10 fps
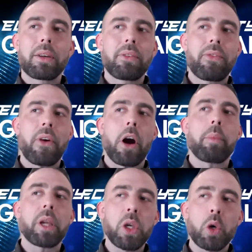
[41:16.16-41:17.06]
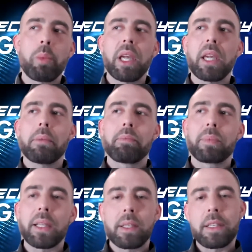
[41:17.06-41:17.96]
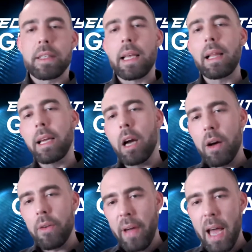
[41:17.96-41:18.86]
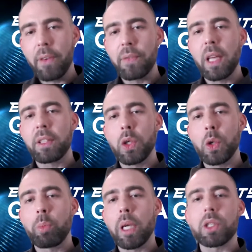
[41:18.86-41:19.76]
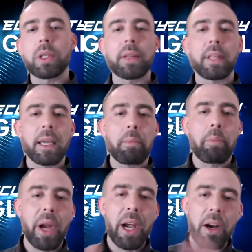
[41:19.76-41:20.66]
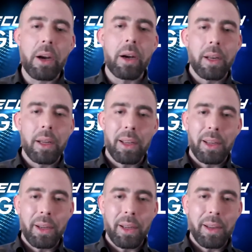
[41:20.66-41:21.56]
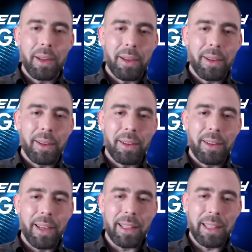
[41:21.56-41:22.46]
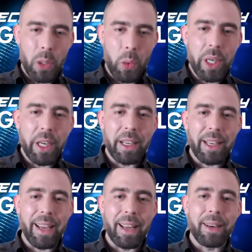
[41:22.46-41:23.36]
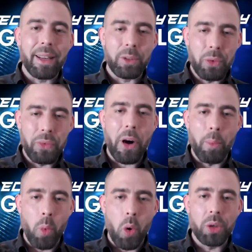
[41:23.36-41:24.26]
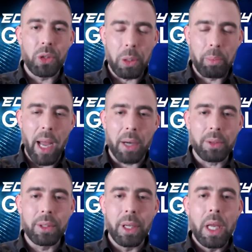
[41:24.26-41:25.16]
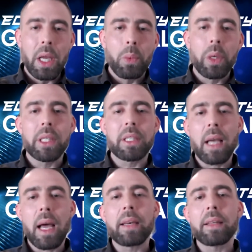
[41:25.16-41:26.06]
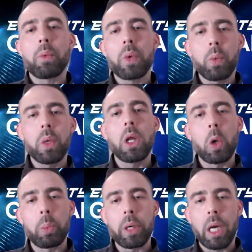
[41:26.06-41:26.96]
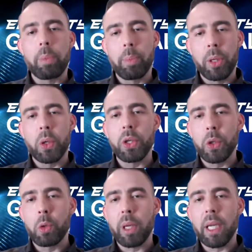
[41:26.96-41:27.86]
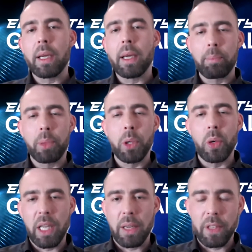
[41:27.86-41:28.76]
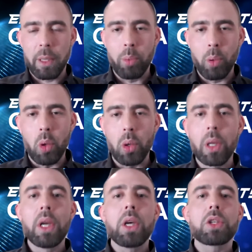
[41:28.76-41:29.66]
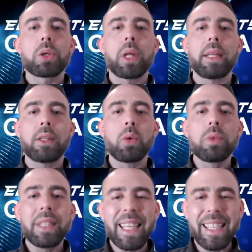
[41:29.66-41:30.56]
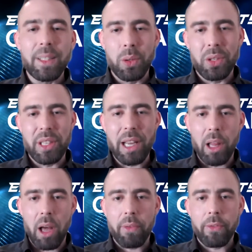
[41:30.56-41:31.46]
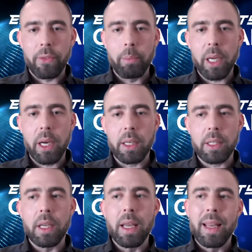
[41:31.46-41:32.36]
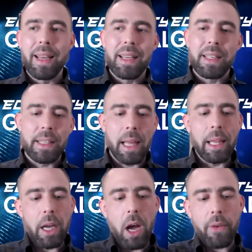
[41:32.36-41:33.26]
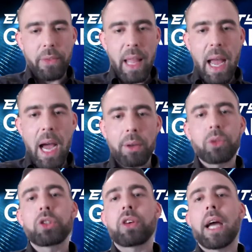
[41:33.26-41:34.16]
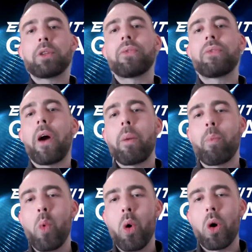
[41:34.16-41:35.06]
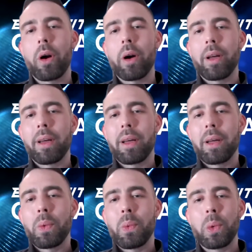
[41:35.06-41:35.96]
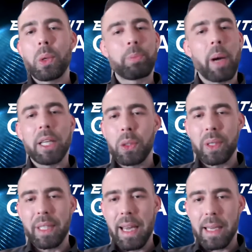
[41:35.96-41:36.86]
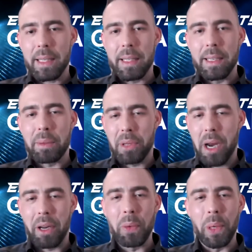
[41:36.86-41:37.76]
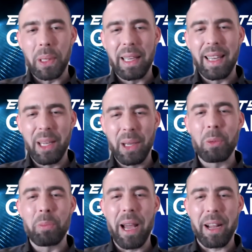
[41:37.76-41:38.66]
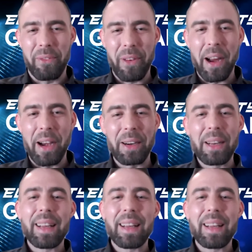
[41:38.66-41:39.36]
farming UME, then selling off half of that UME so that they can pair in liquidity again to farm more, to compound, we decided that we will open up a pure UME and pure EFT pool so that they don't need to sell off, because selling off now to try to farm more will bite you in the ass. I'm sorry, it will. It will backfire,